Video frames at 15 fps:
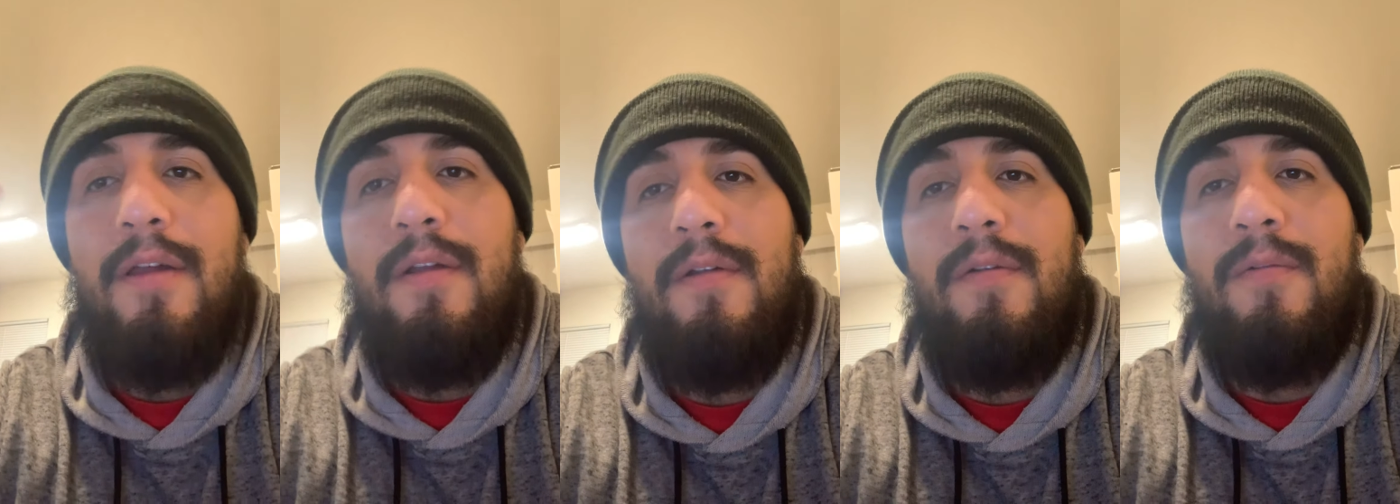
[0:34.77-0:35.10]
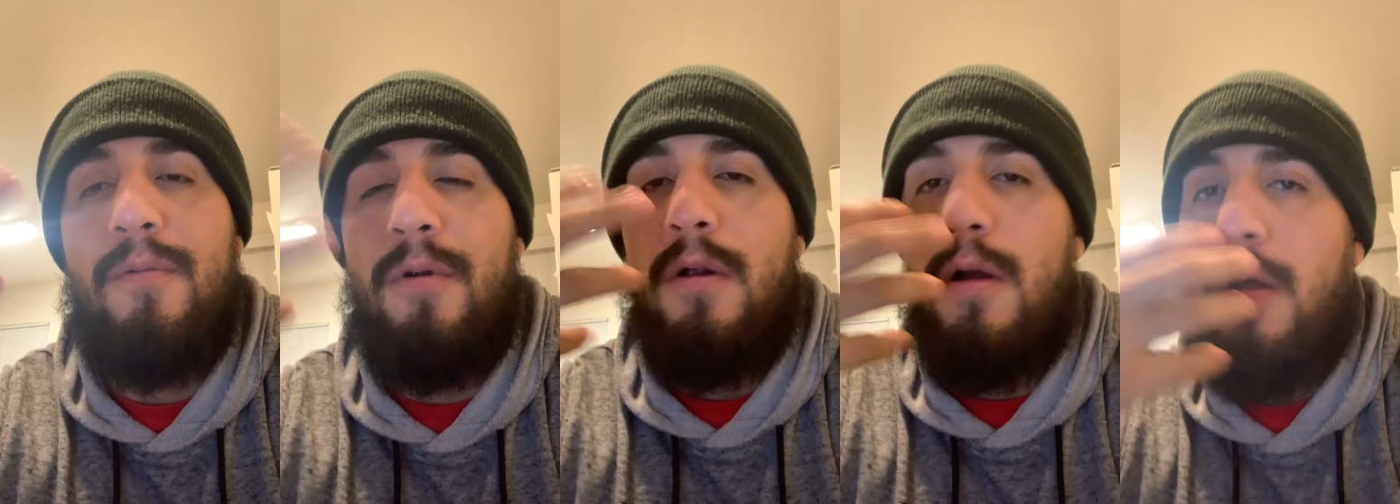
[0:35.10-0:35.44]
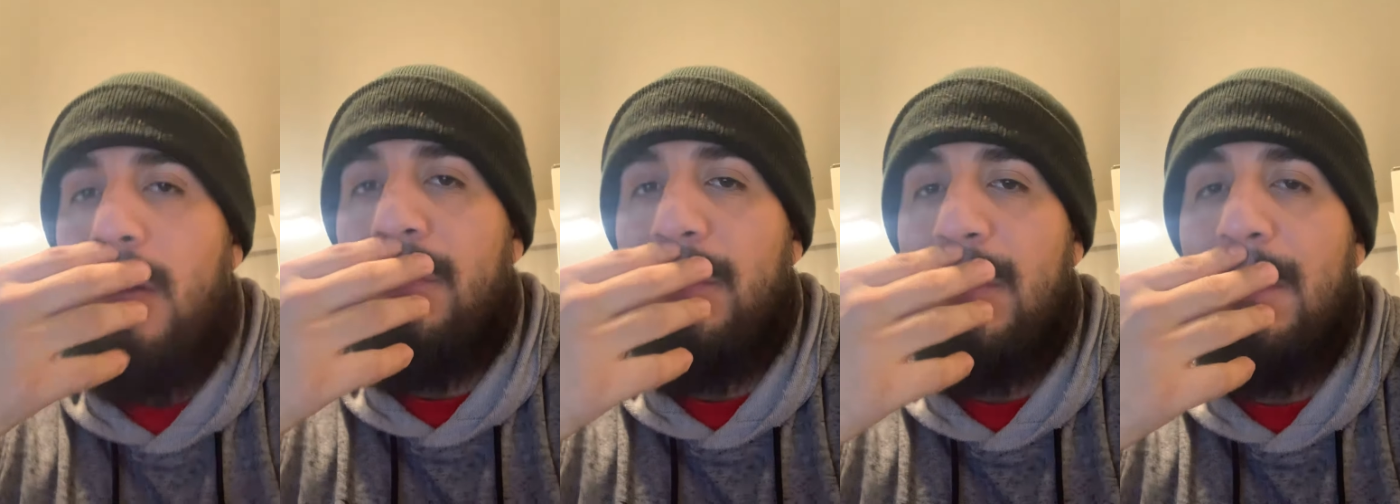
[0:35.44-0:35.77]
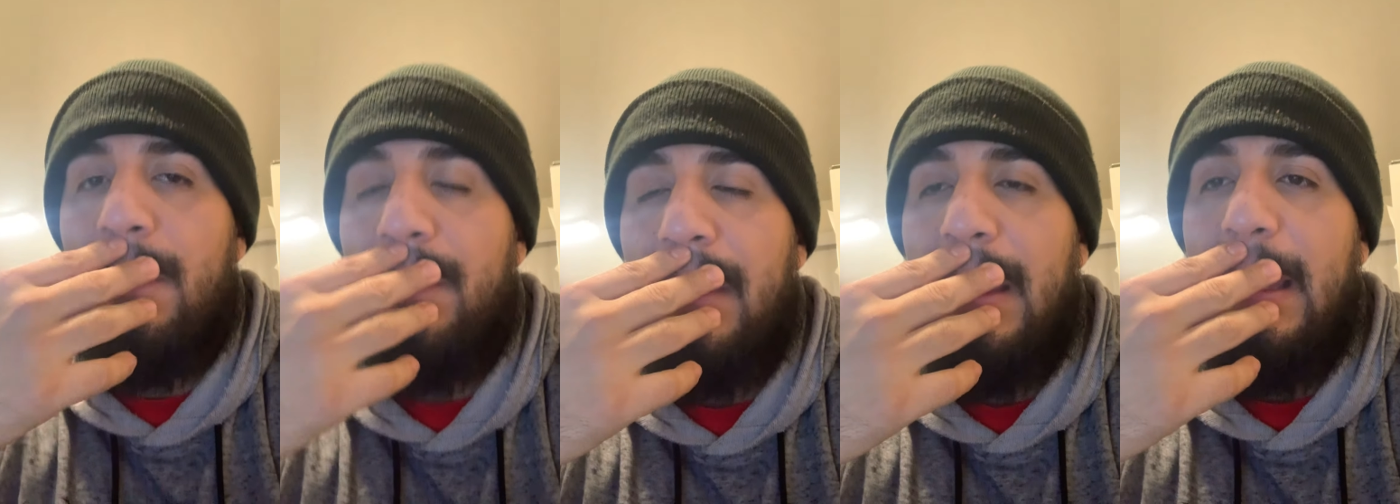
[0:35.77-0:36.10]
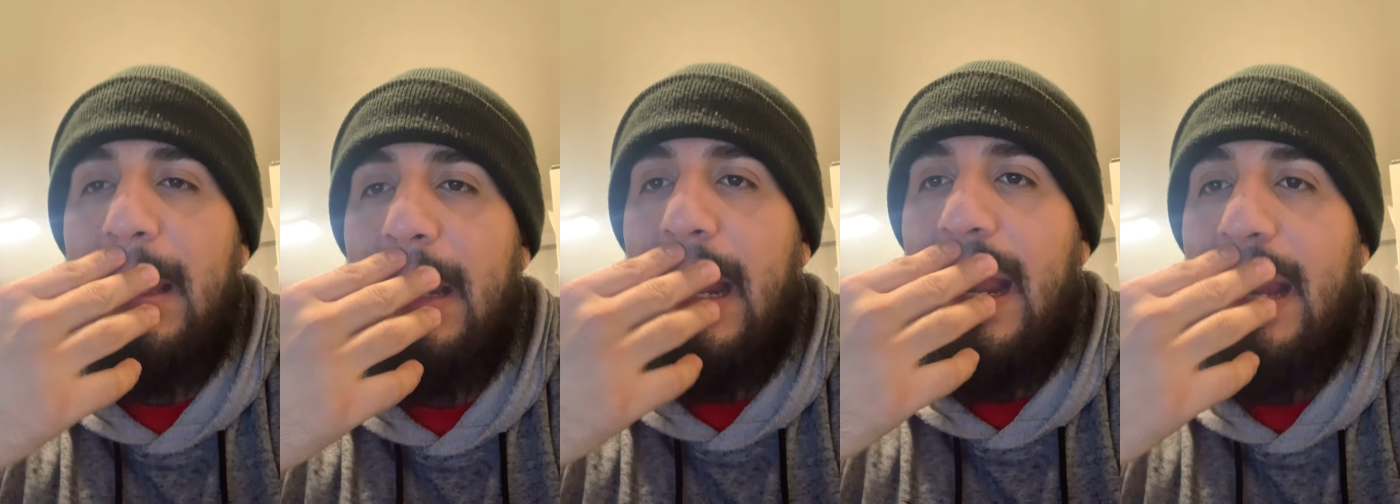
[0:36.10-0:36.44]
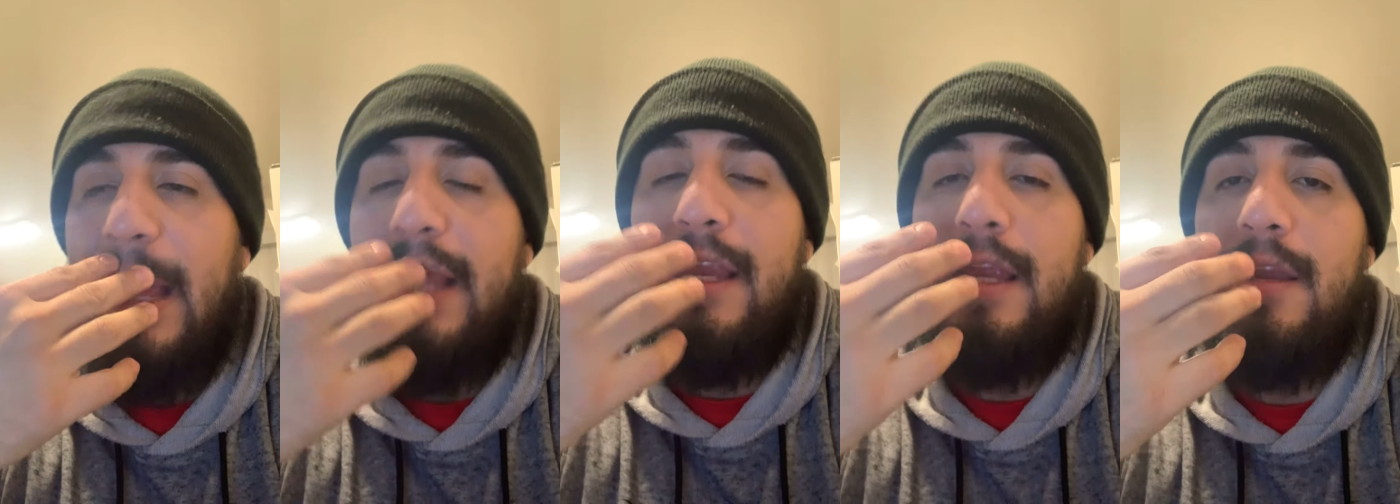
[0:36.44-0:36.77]
were all new to me, and I
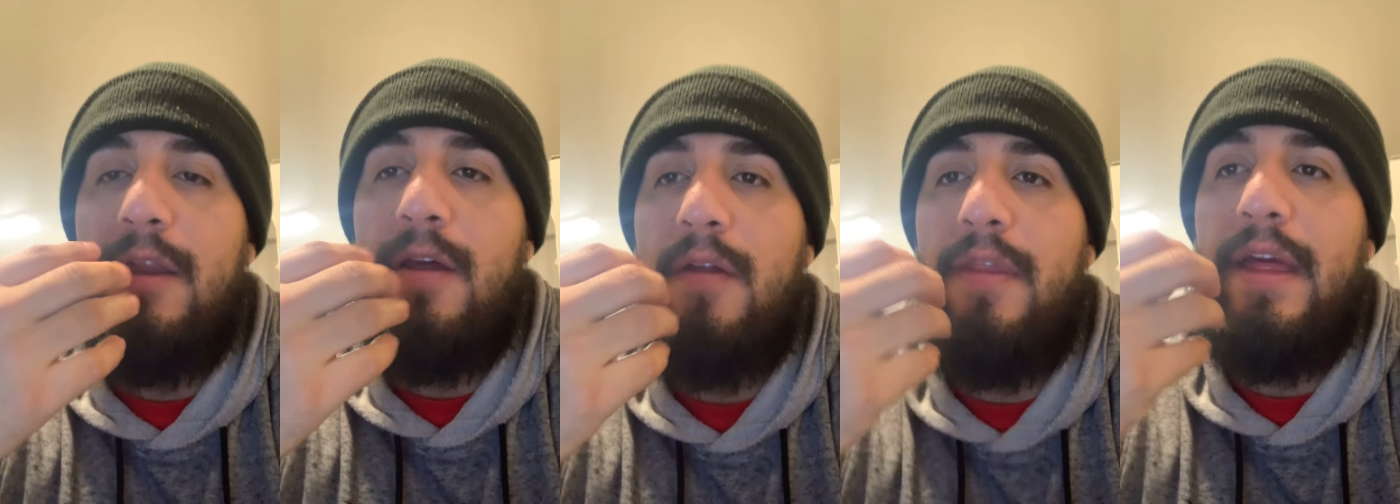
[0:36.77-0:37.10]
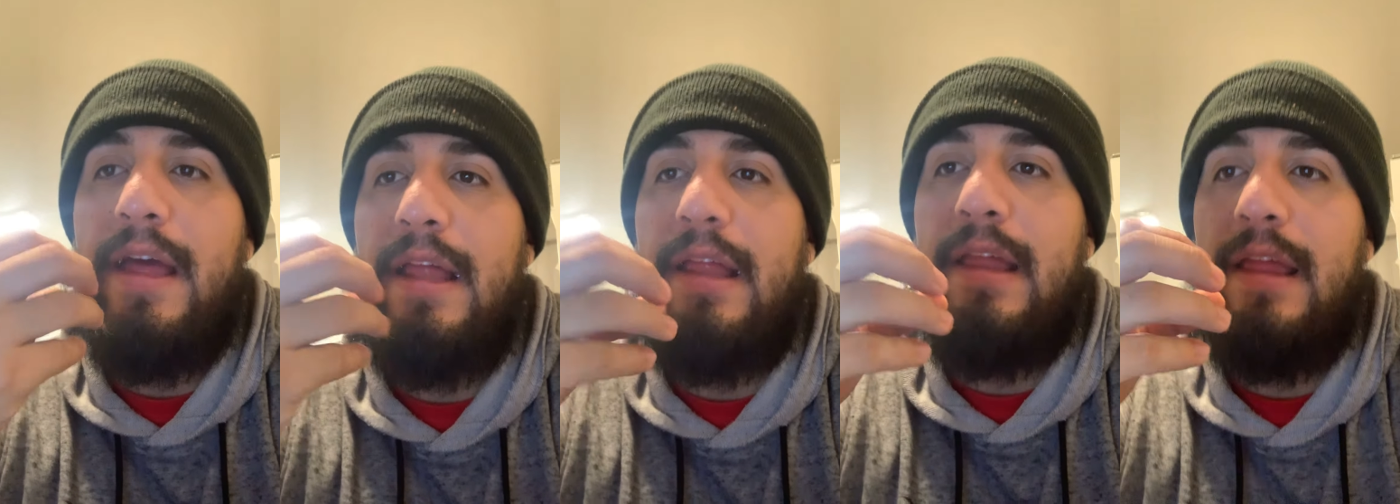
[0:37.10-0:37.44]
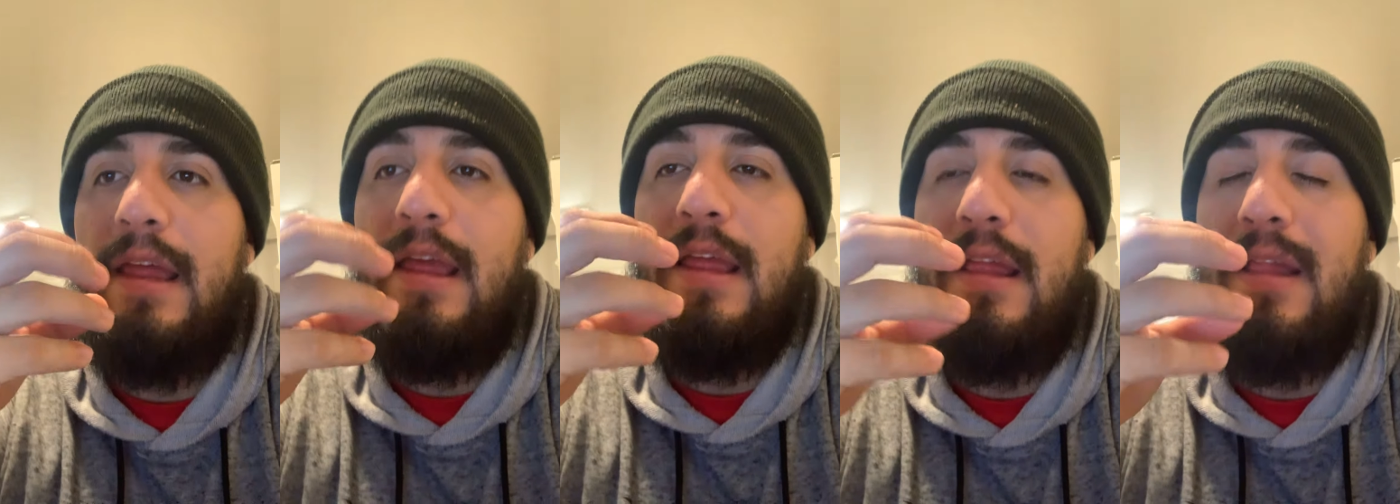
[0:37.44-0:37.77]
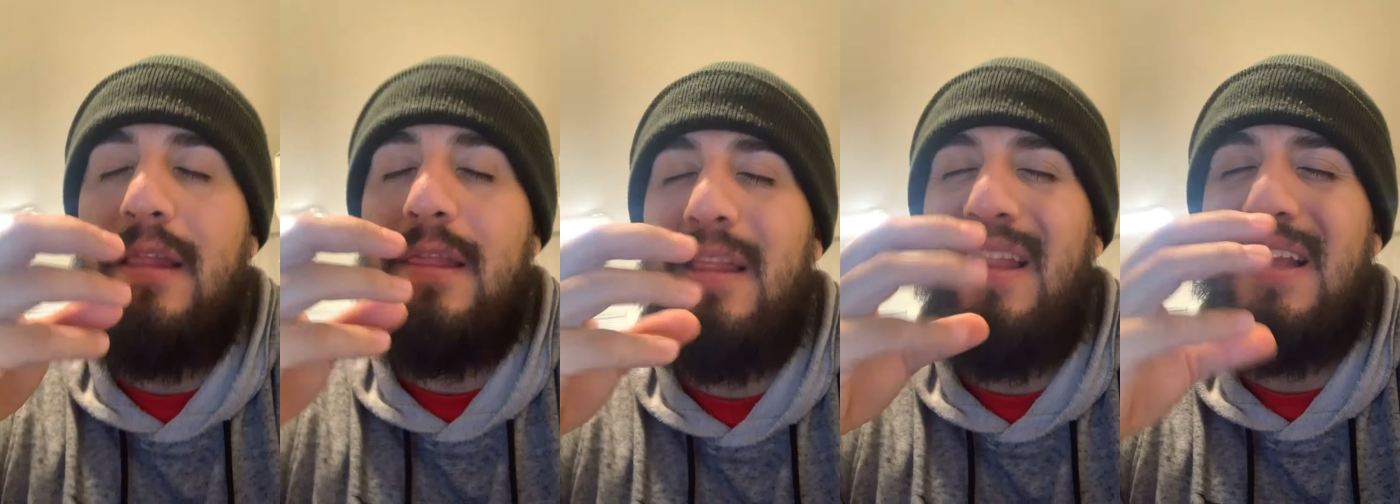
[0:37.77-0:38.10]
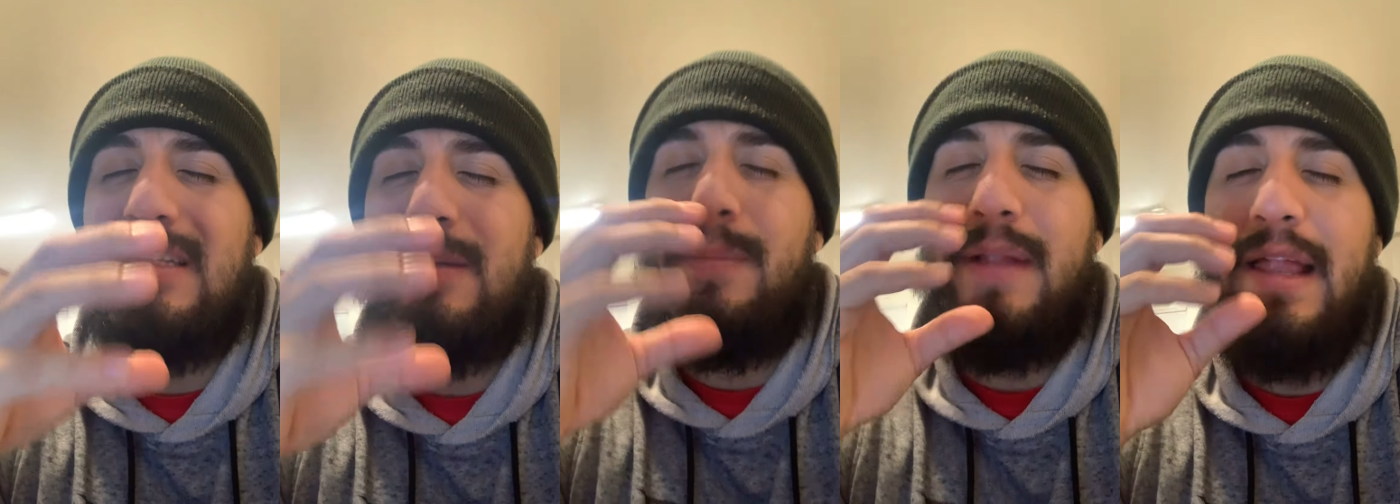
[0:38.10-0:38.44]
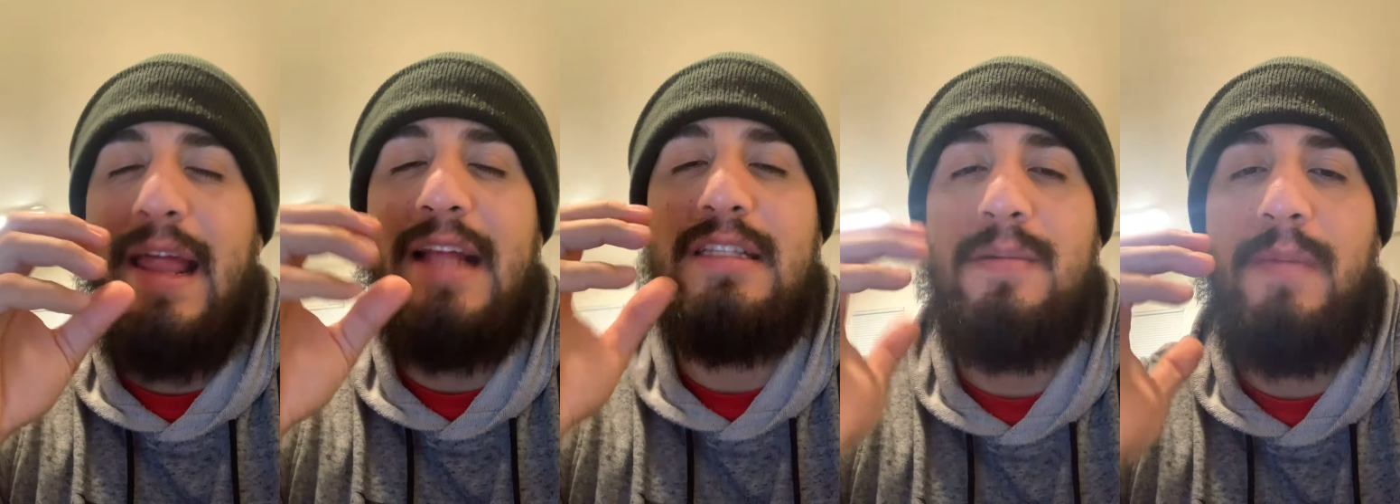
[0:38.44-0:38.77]
didn't know that the lesson plan had
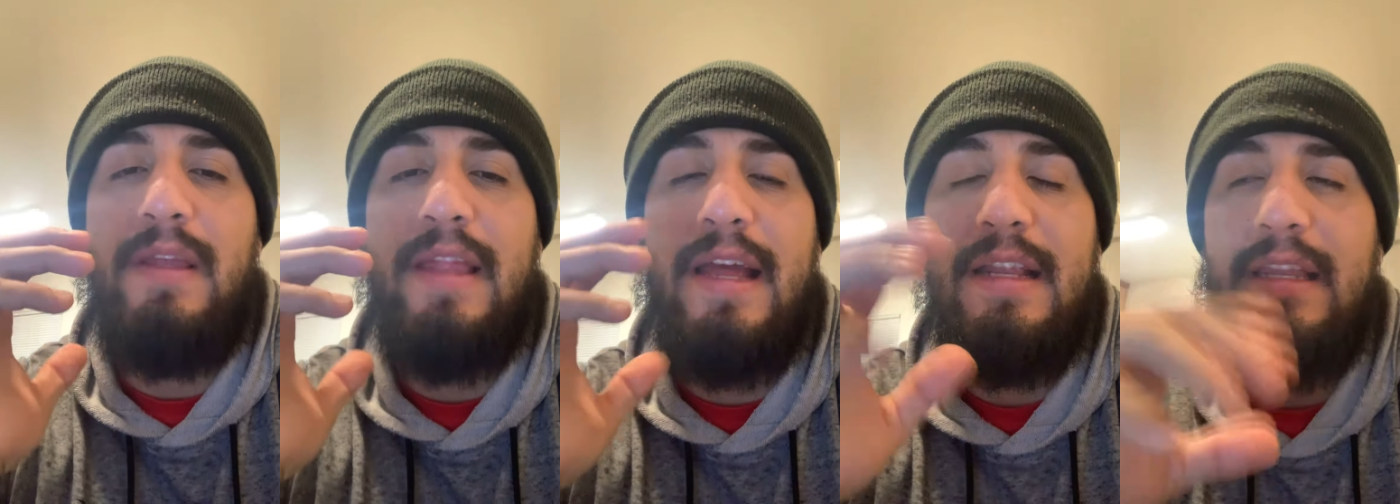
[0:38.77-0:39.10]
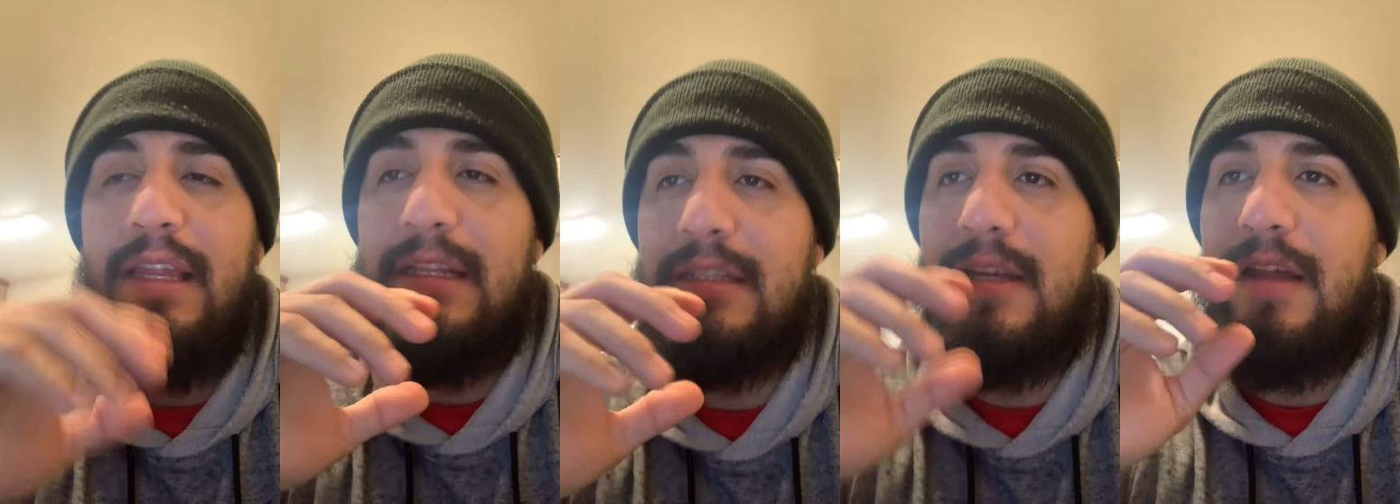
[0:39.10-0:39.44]
to be that detailed.